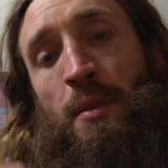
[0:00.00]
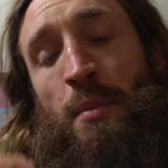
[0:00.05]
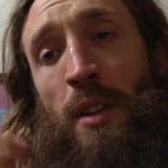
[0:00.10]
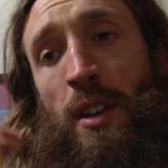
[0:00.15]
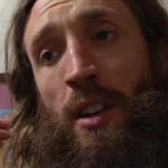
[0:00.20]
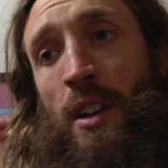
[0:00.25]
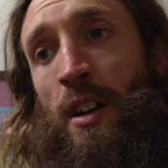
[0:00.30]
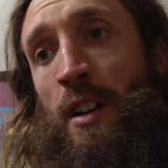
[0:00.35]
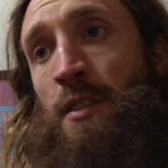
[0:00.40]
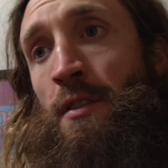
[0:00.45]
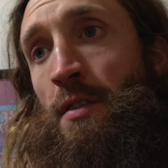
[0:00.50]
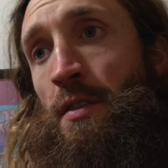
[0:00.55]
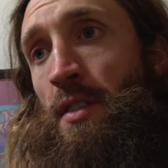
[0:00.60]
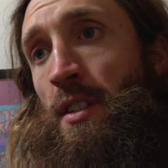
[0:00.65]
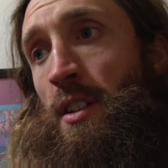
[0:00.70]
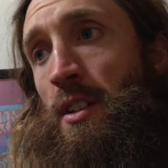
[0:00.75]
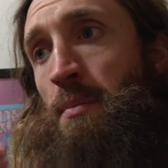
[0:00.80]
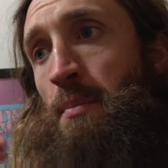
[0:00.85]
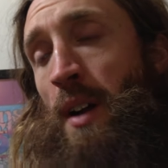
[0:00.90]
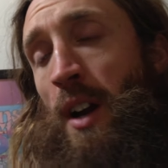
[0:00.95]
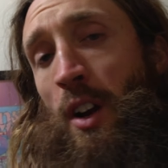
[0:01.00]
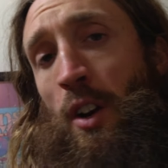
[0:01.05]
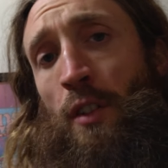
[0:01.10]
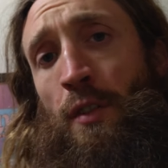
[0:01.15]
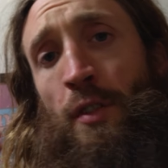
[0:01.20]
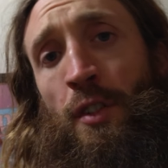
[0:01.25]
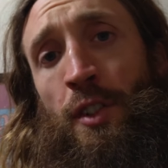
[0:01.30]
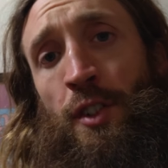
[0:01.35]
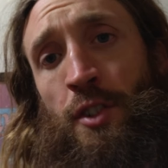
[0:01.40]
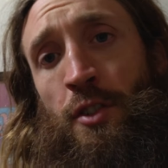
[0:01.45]
to be confident,
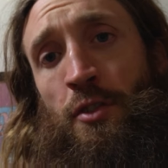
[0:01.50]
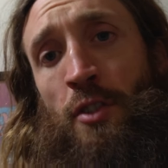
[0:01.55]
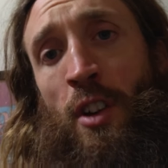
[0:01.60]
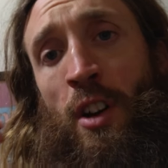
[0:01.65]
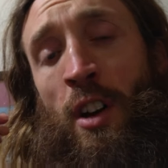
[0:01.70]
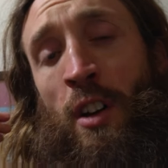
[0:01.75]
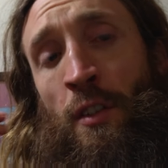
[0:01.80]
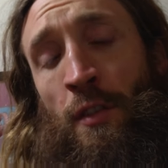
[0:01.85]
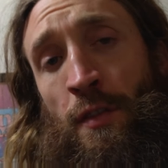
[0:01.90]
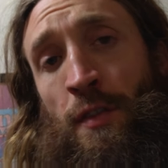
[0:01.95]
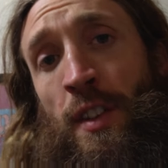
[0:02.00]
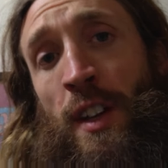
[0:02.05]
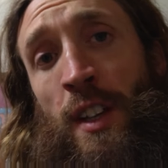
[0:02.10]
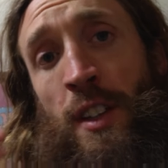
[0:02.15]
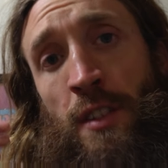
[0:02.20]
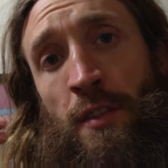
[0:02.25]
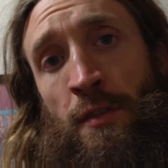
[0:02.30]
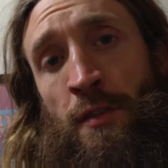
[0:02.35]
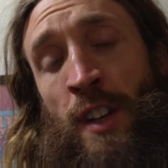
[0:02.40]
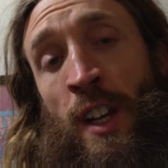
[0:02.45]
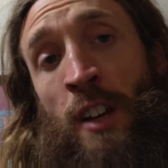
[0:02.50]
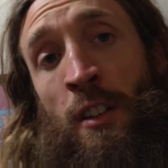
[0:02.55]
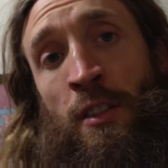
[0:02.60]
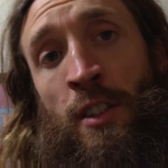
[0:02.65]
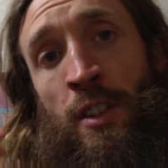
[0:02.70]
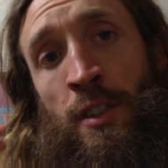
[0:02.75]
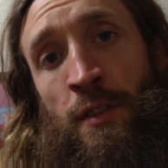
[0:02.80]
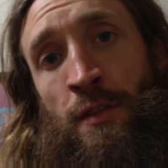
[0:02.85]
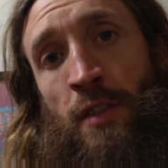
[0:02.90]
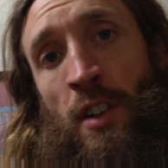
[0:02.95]
powerful, strong, fit,
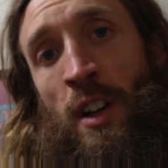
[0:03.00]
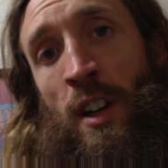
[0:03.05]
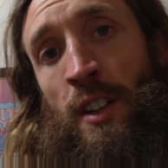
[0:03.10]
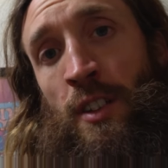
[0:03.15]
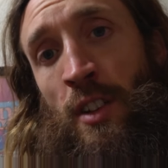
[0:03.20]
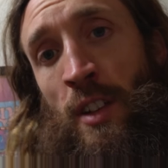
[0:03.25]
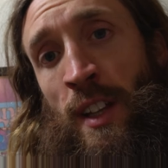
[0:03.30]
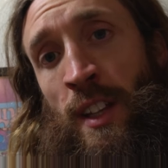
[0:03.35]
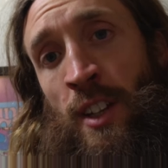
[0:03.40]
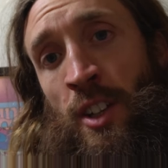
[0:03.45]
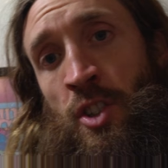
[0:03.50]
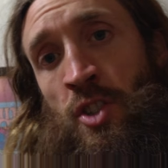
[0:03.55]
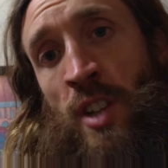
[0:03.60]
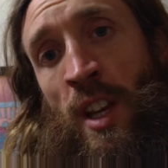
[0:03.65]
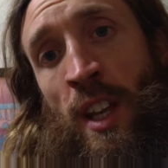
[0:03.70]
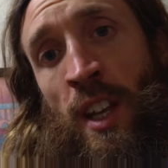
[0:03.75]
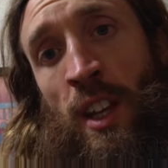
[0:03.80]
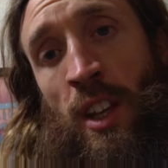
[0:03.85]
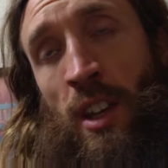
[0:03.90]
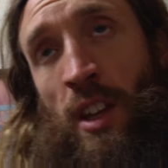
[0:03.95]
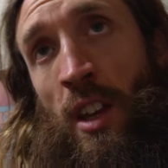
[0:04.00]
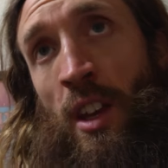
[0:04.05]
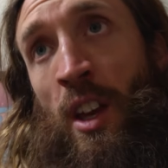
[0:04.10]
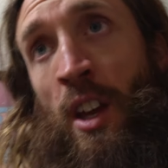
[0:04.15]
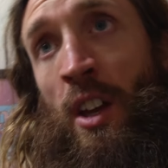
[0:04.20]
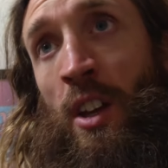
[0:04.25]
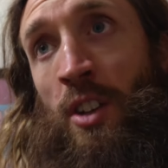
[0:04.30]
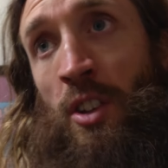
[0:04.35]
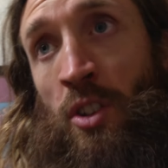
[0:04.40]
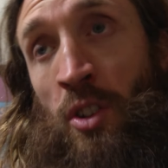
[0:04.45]
vigorous, vital, energetic,
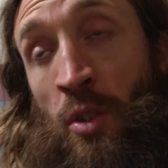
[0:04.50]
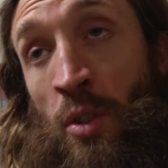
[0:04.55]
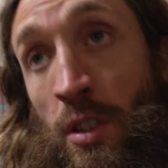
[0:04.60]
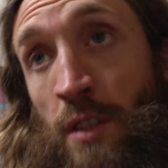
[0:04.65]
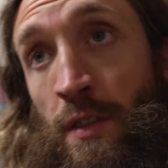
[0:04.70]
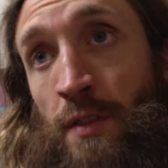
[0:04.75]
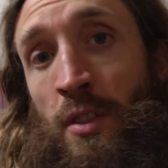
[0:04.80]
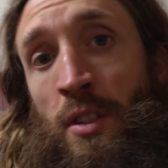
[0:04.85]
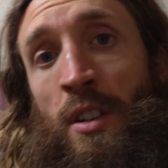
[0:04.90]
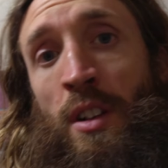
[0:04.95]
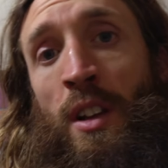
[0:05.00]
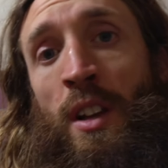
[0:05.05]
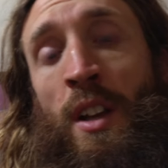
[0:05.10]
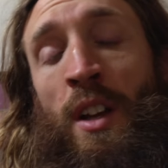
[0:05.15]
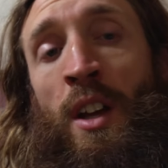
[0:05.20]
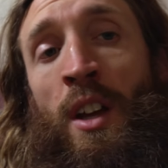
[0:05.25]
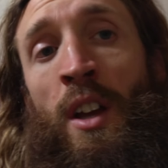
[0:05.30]
youthful,